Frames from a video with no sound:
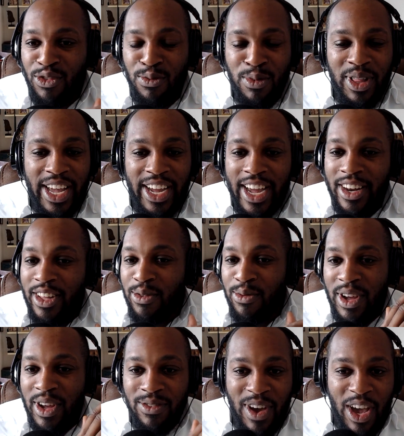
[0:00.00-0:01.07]
would be like, I need to
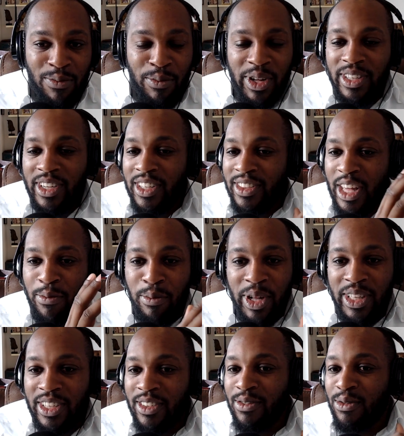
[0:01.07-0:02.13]
raise 5 million, 10
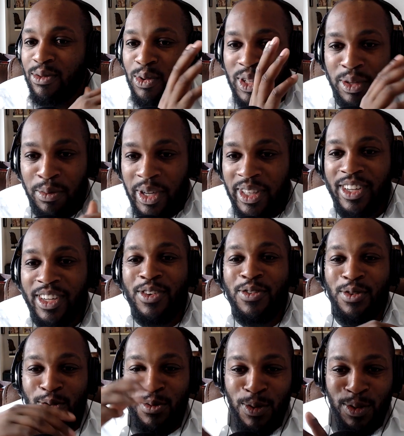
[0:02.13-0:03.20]
million, 20
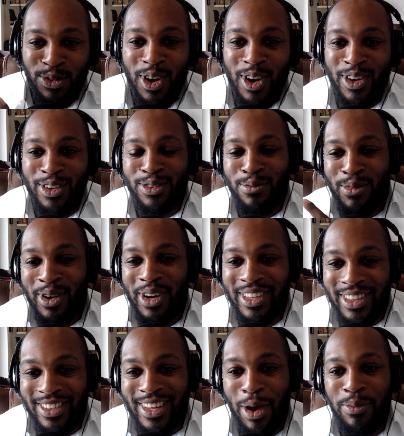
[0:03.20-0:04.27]
million. We saw some crazy
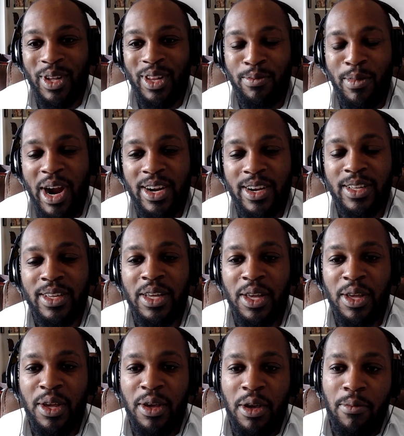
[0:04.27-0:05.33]
things happening in the market.
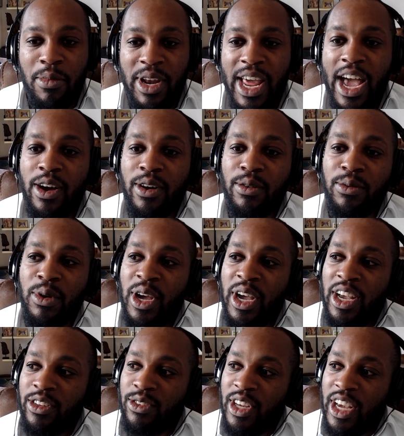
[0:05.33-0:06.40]
But now,
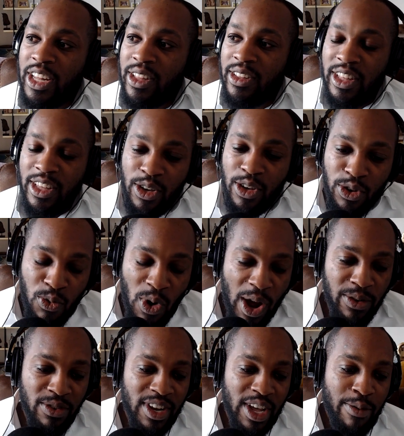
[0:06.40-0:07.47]
as you said, you
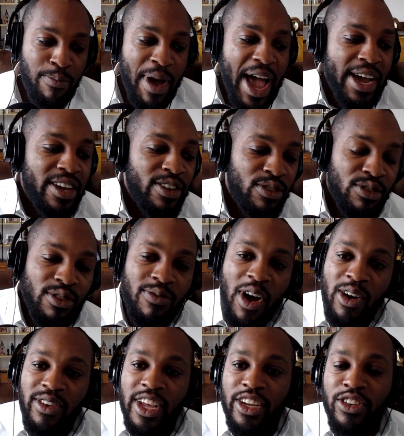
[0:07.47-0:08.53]
grounded them back into the
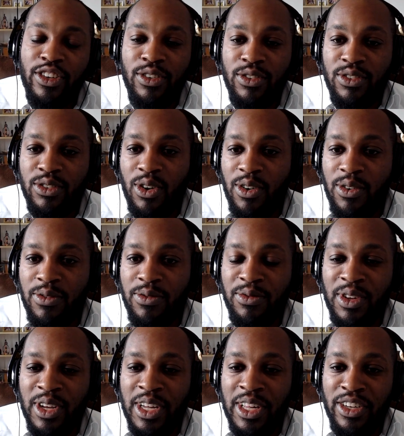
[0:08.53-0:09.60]
foundations of
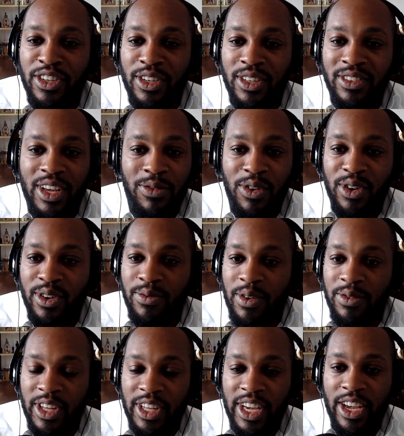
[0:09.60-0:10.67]
the initial
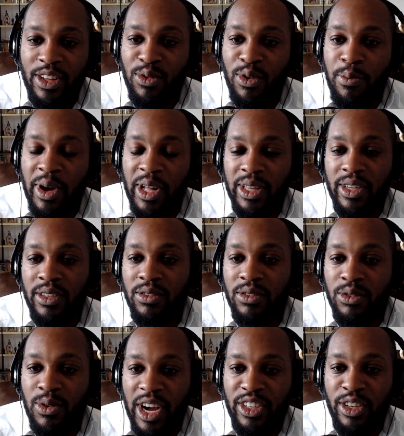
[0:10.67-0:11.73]
750K to $1 million
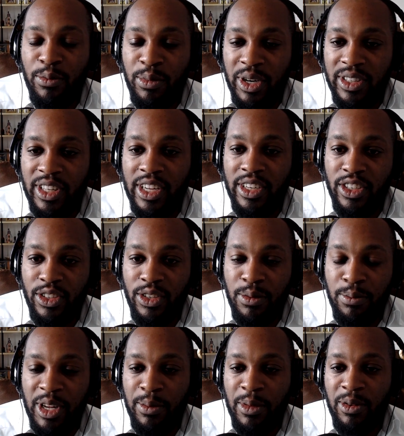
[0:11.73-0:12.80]
to actually build the initial
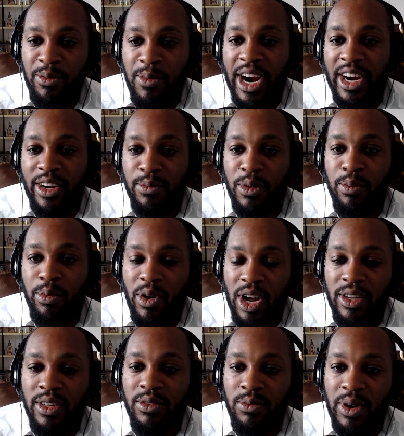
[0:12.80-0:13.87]
minimum marketable
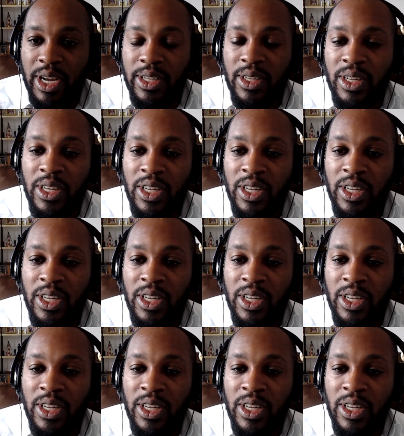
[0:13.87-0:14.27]
product, right?